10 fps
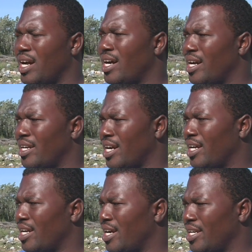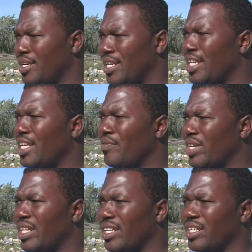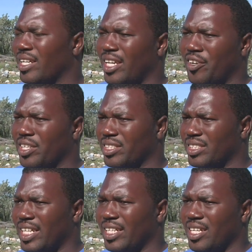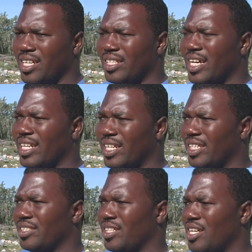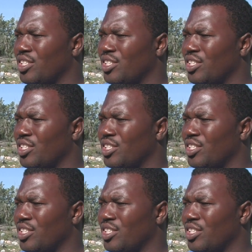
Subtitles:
and leave it in the chaotic state that it is.